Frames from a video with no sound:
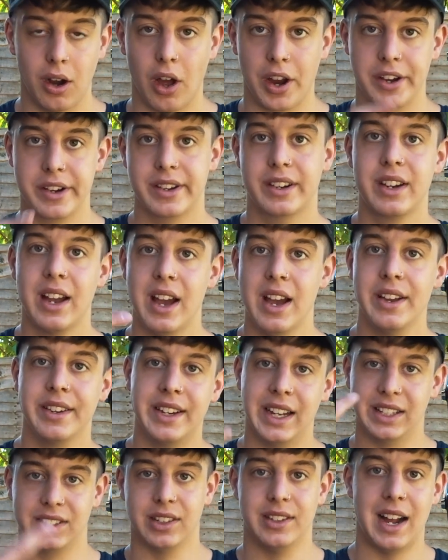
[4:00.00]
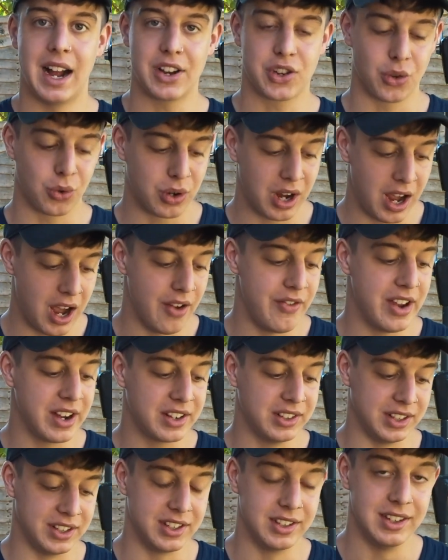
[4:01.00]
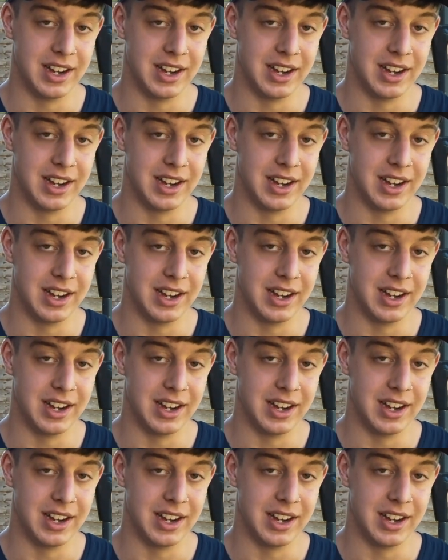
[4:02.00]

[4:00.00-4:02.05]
like gets the natural curving, because it's